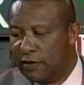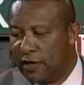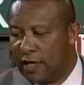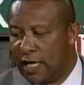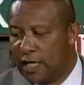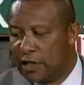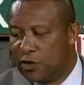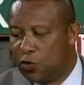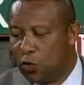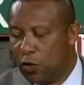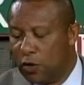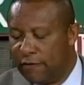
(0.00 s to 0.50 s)
the
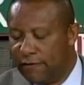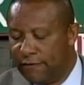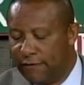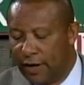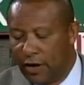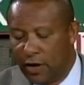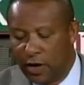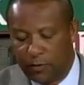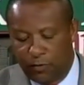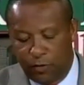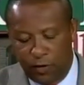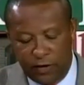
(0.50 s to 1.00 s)
last word
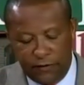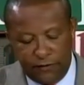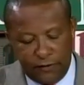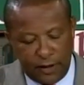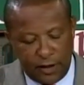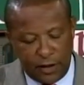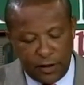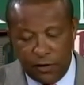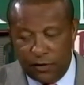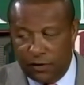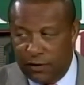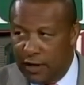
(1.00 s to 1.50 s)
very
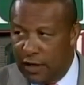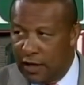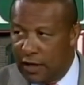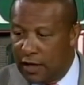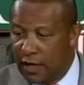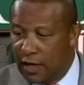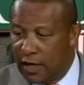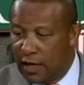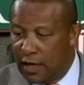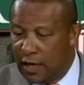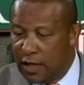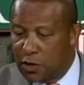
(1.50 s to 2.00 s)
briefly. Do you
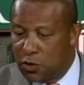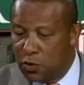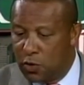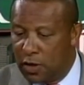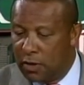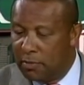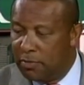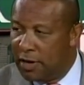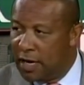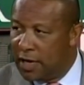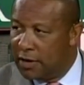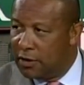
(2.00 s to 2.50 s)
think, I guess,
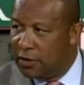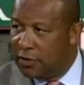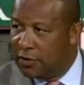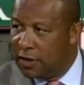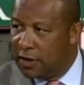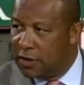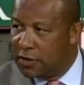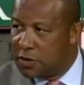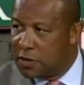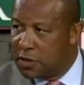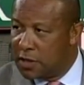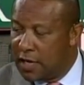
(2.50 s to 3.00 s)
what impact do you
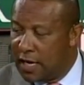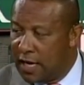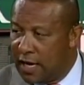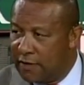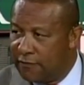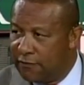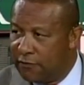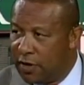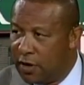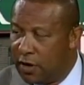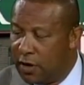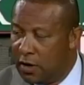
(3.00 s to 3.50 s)
think this is going to
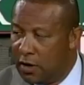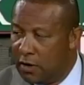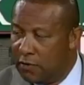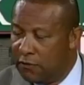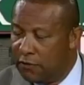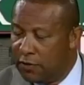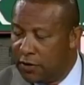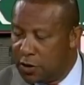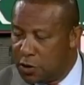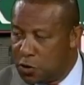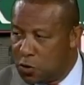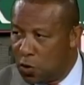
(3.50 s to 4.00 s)
have
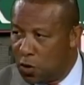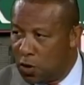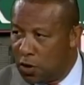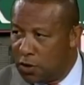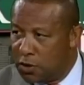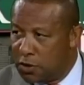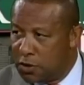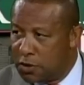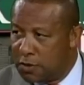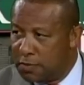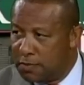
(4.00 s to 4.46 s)
for these workers?